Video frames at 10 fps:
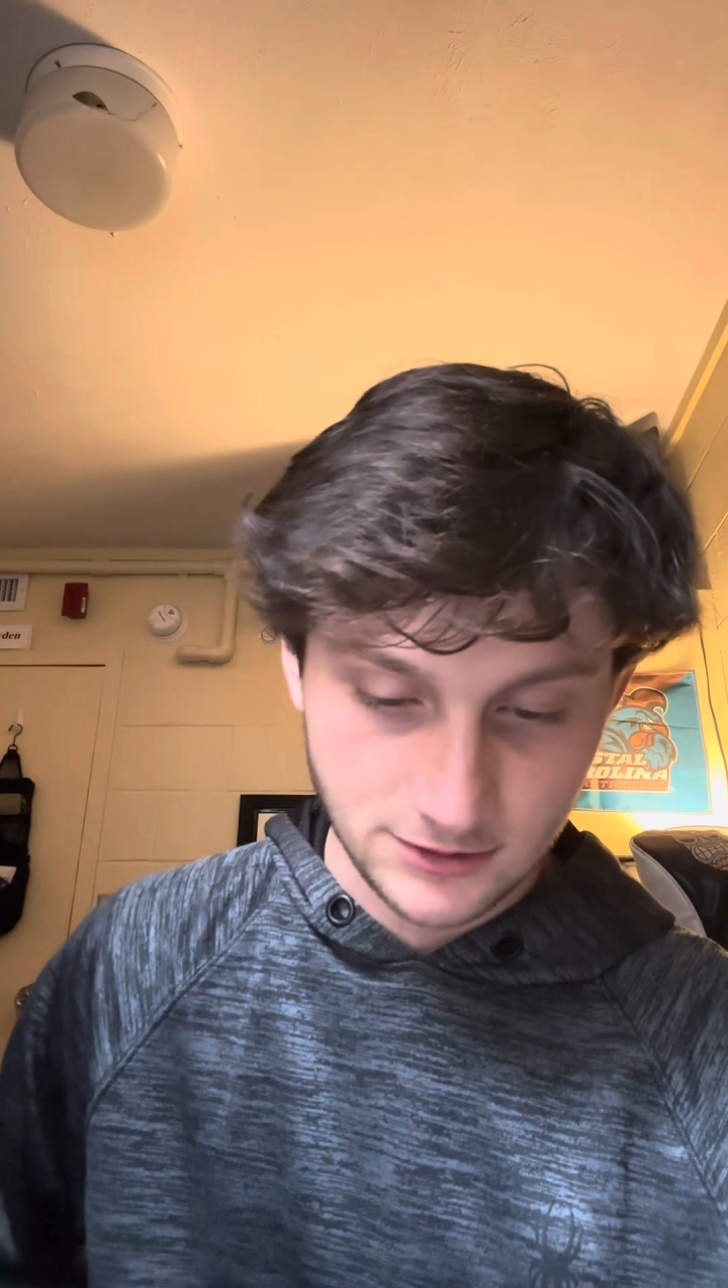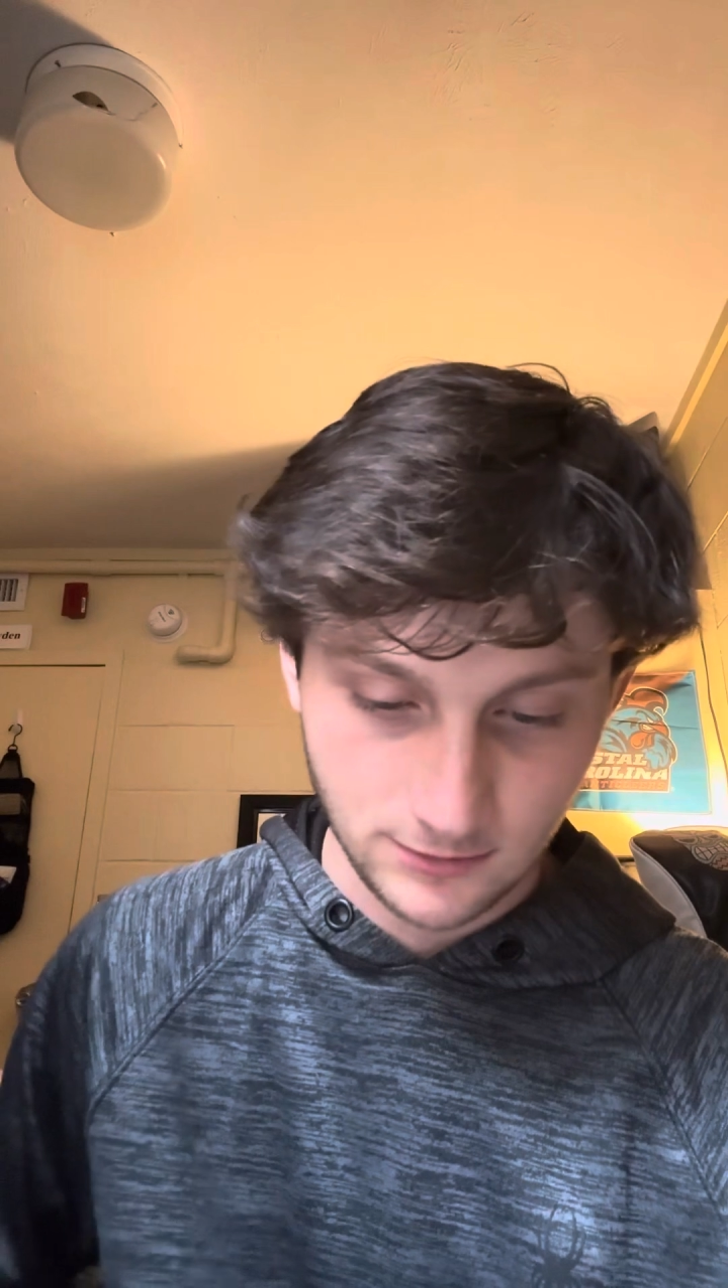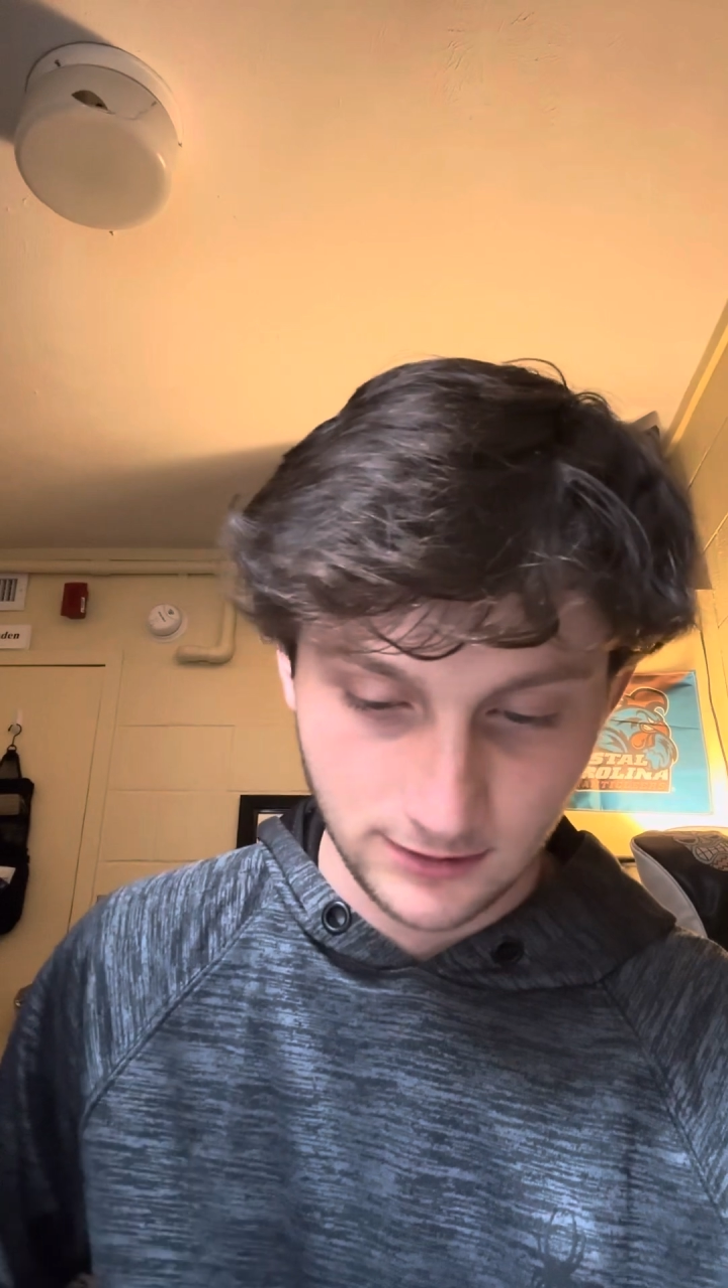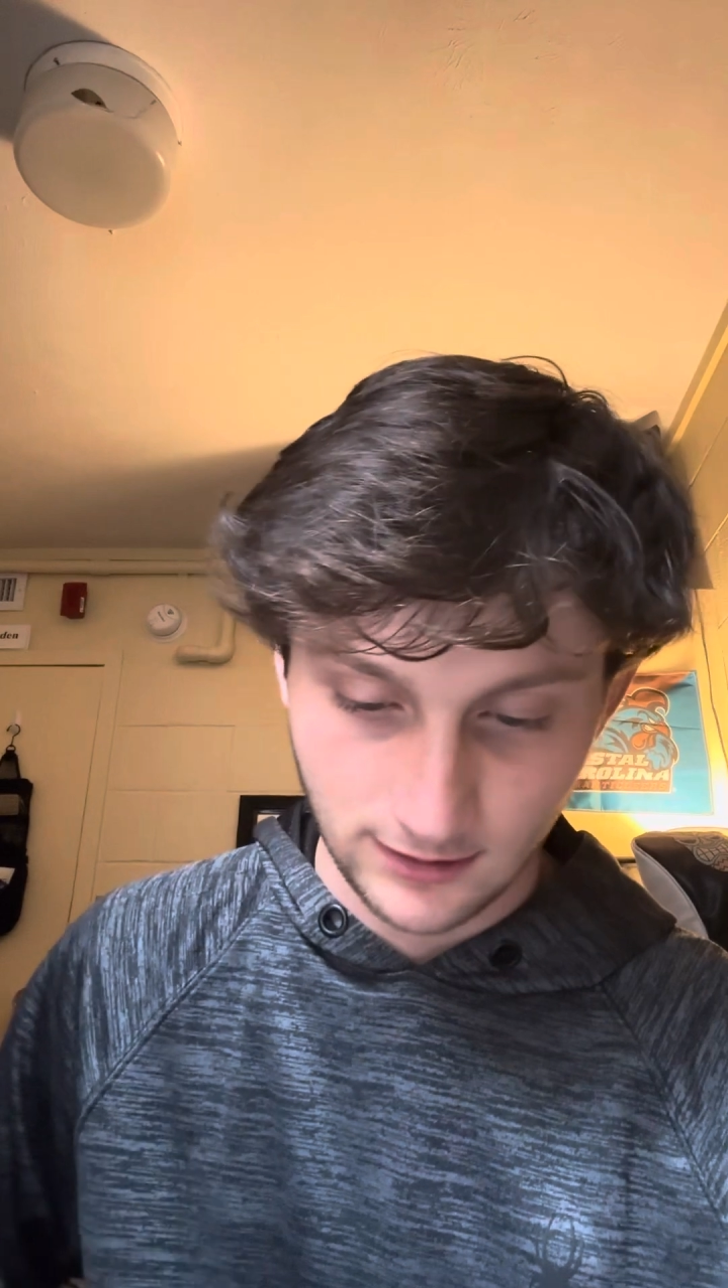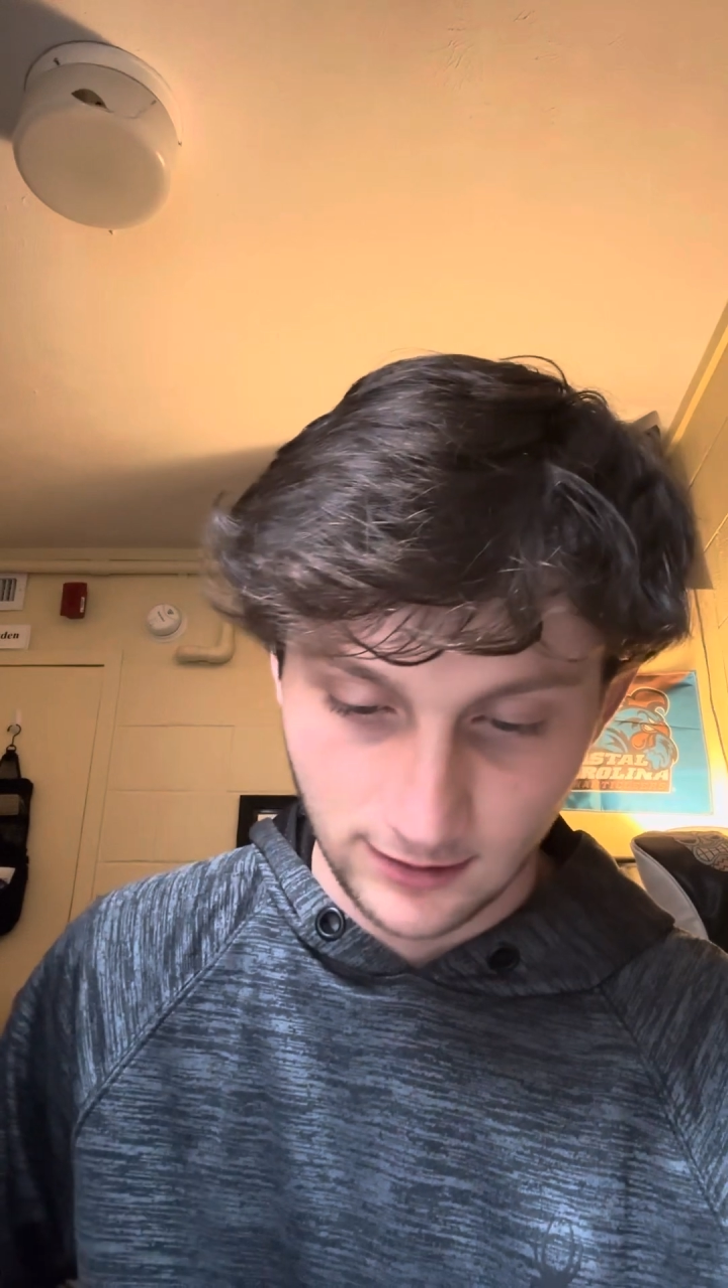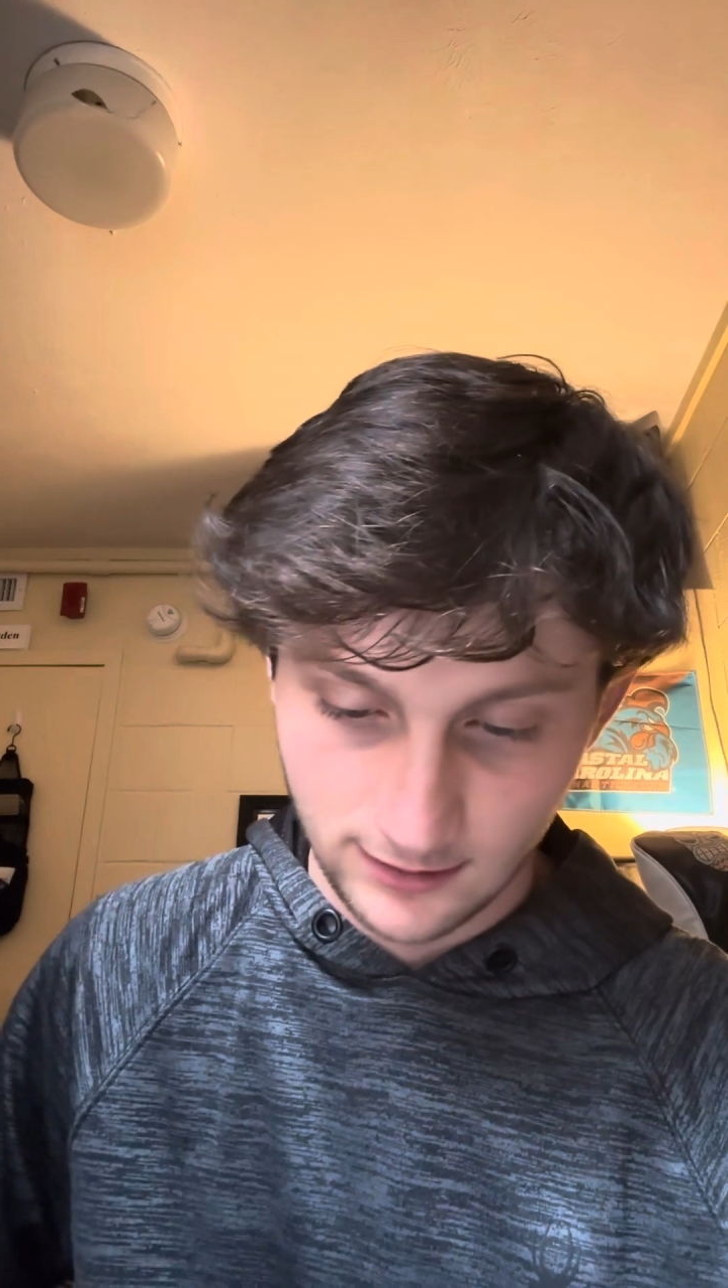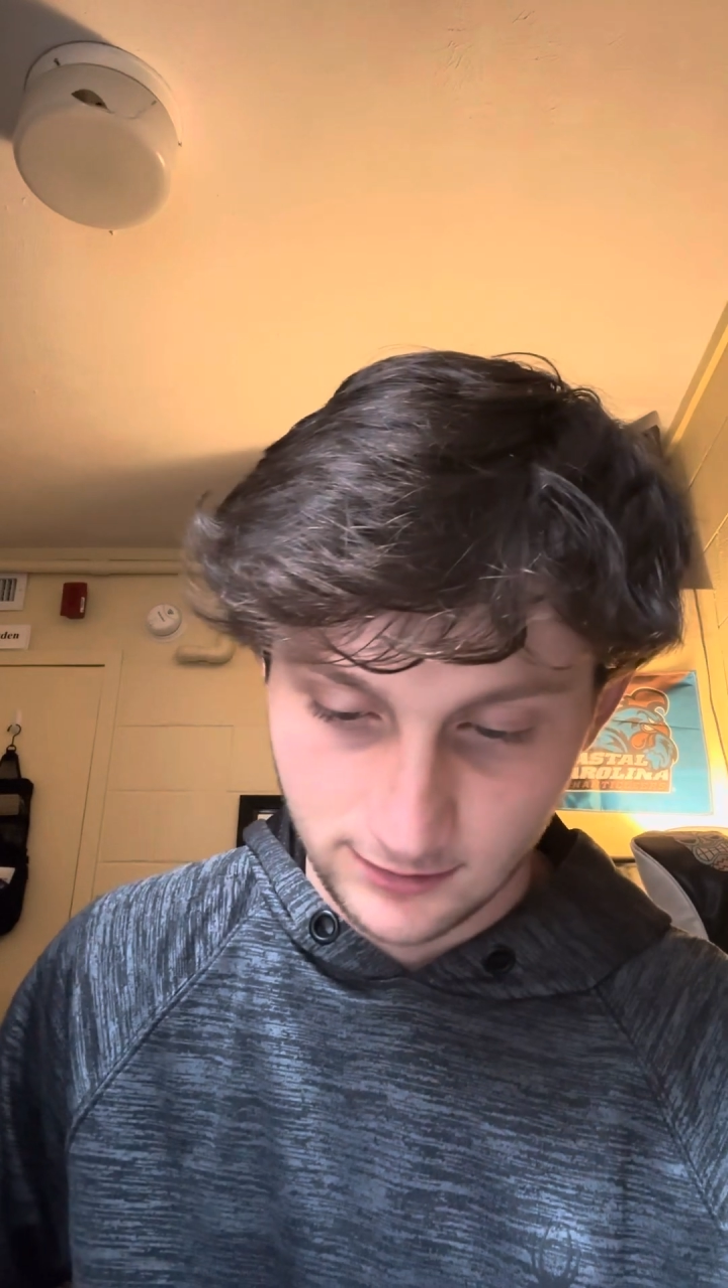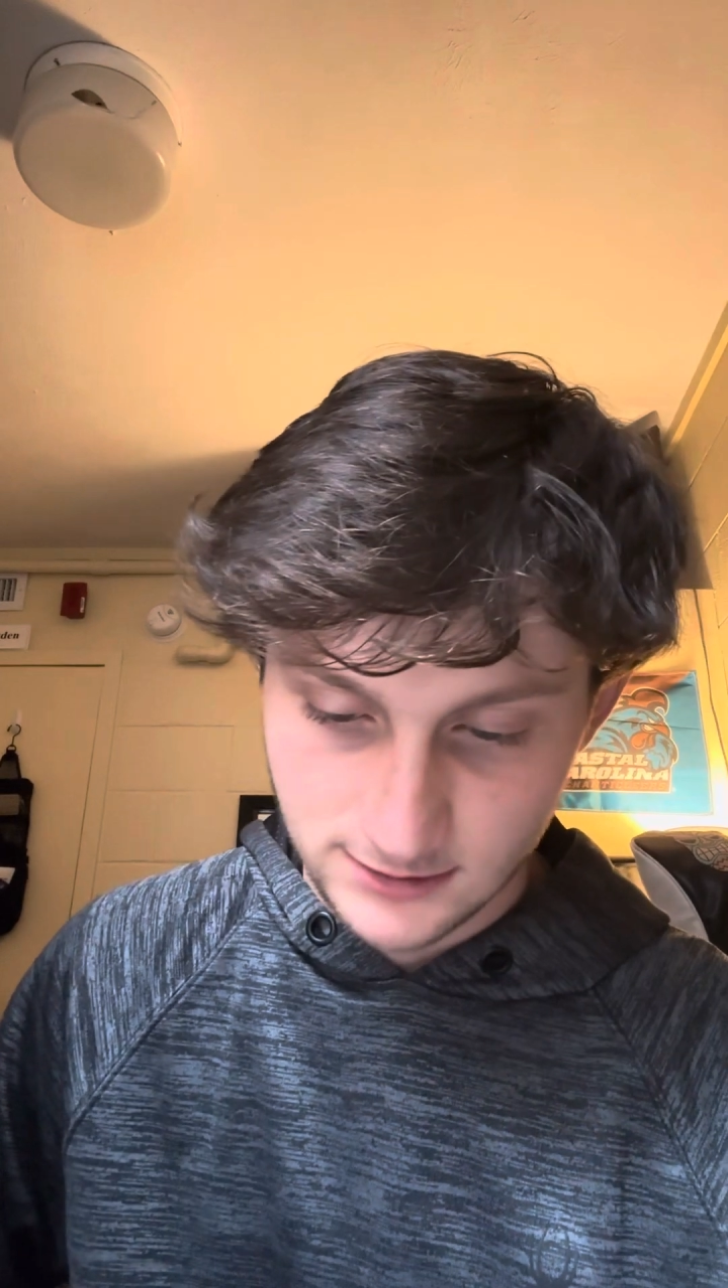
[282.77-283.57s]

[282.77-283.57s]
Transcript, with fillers: when they likely